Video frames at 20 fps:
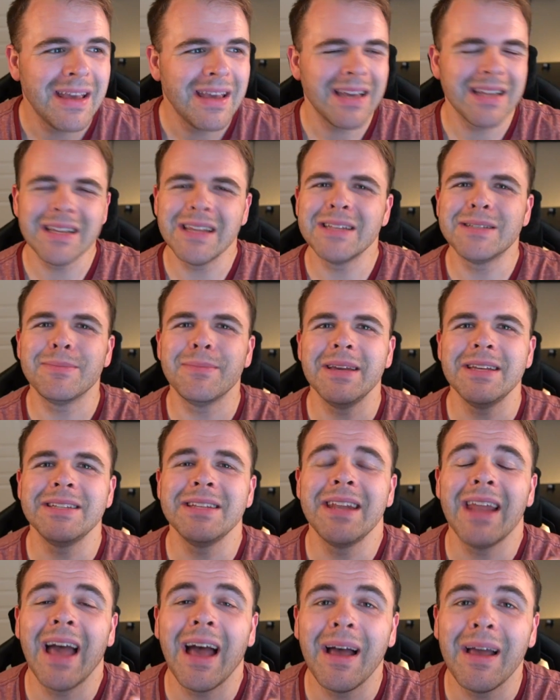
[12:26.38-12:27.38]
it's
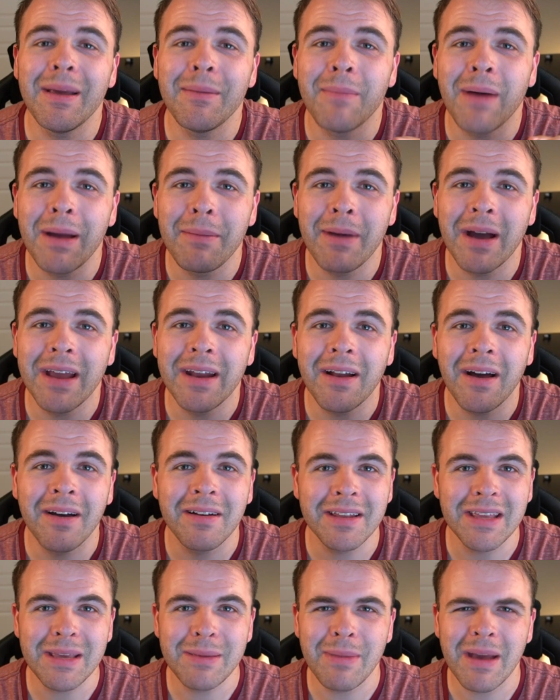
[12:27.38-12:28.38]
amazing in my mind
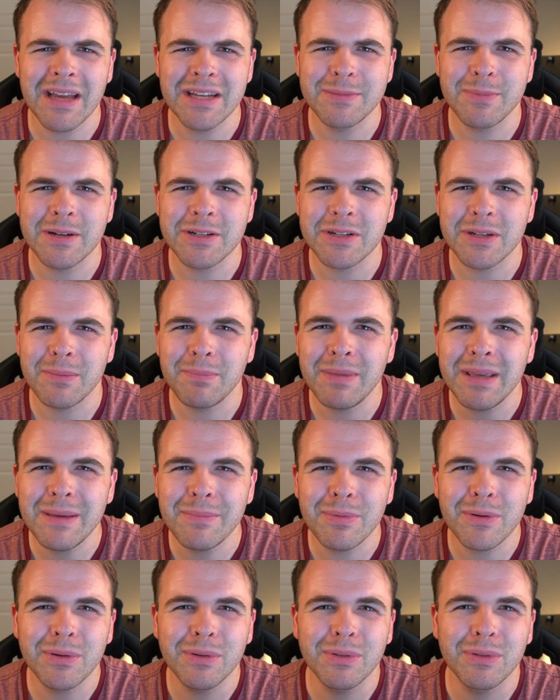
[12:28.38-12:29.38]
on eBay, especially,
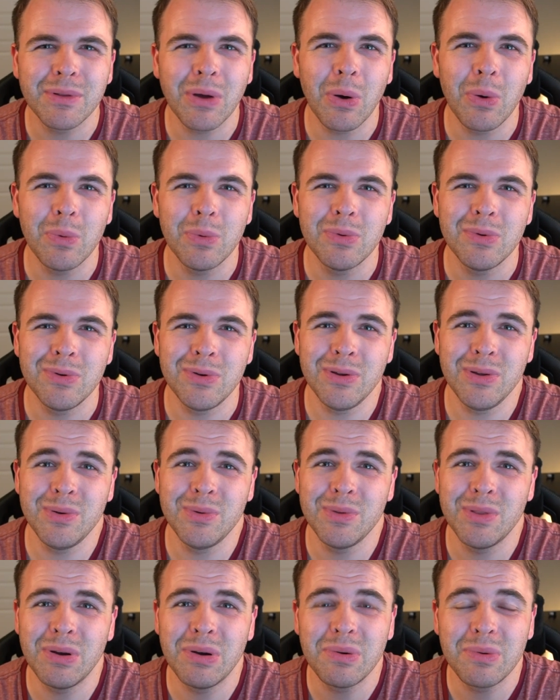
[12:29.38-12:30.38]
people don't
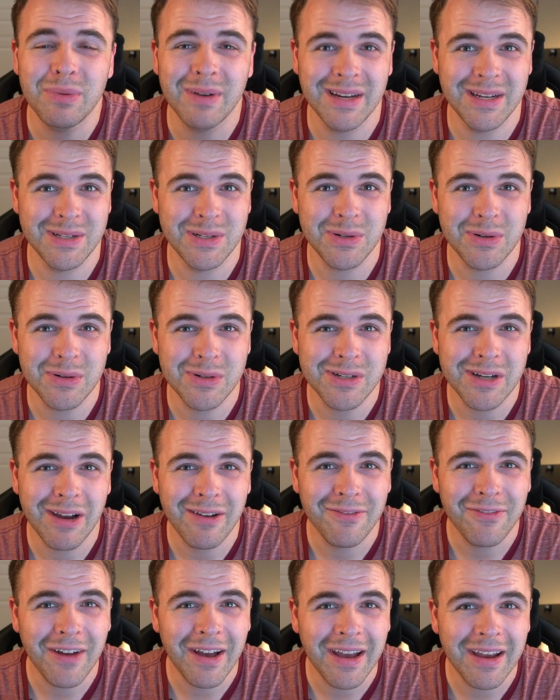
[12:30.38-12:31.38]
do their research,
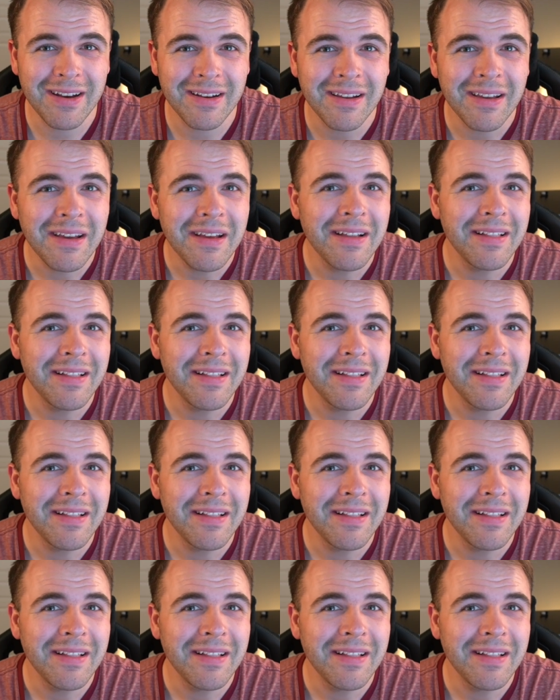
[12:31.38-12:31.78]
I find.